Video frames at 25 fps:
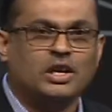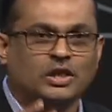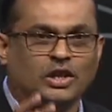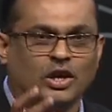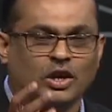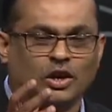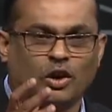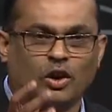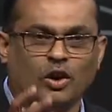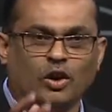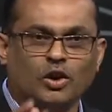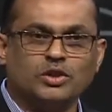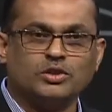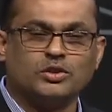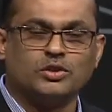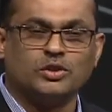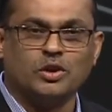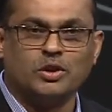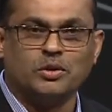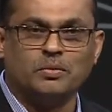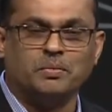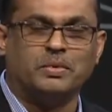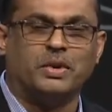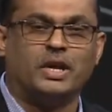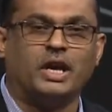the closed
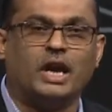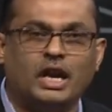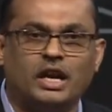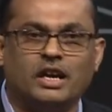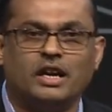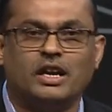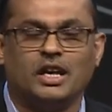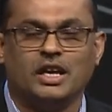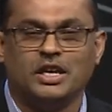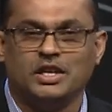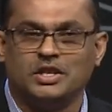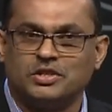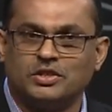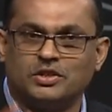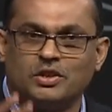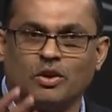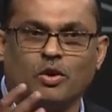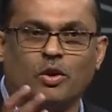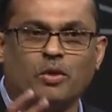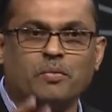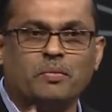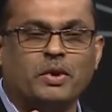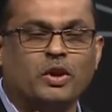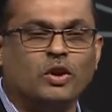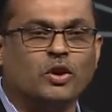loop DLTs, the
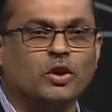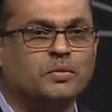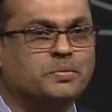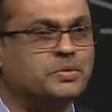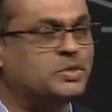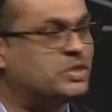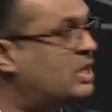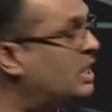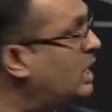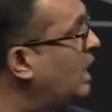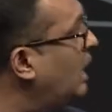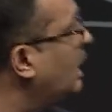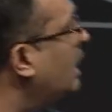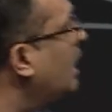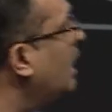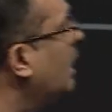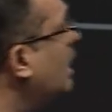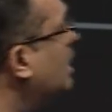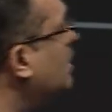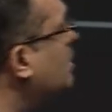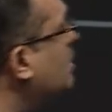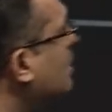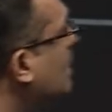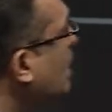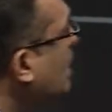open loops
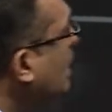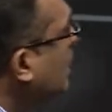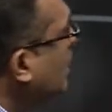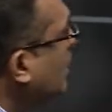DLTs,